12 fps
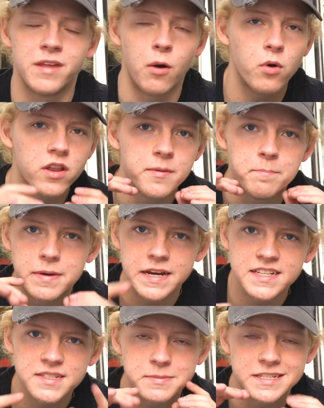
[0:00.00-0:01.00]
Now, one of the
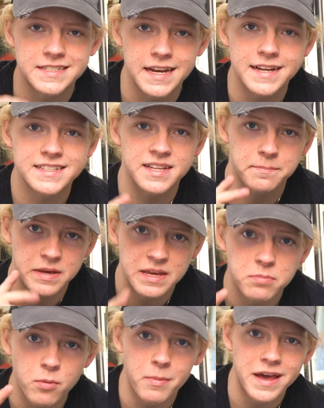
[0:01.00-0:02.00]
biggest mistakes that
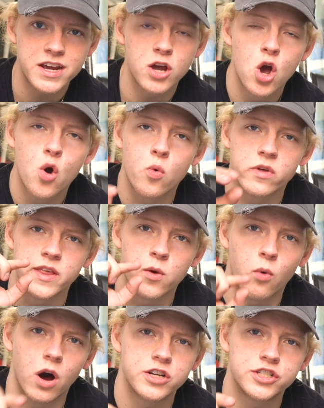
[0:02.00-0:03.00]
people make when they
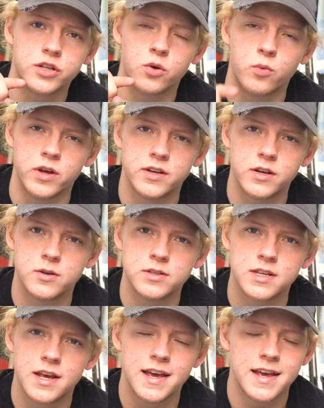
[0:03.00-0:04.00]
wash their
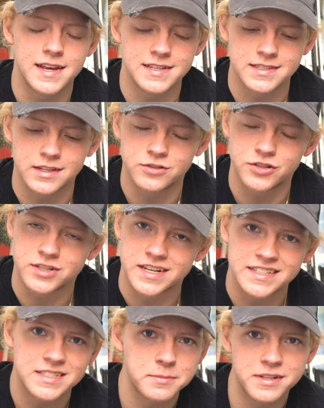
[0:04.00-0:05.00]
windows is they'll just
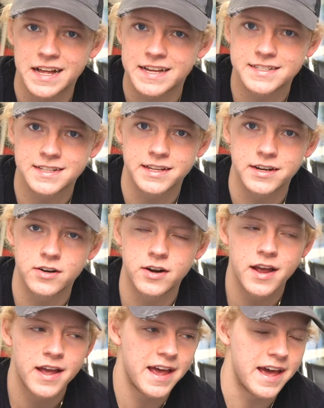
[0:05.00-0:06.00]
get some glass
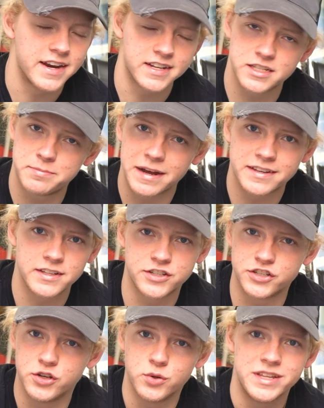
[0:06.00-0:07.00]
cleaner and expect it
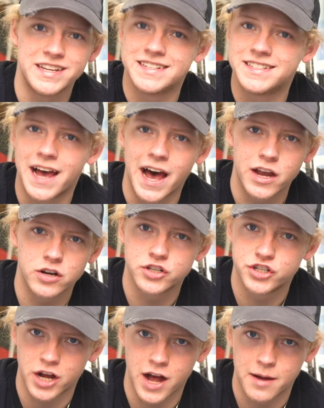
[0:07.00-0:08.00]
to do the entire
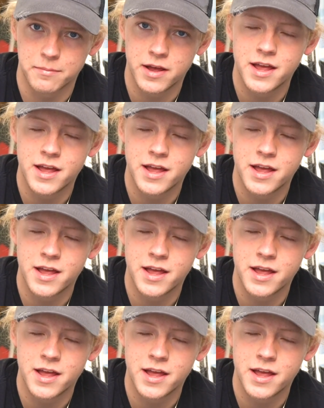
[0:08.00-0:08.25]
job.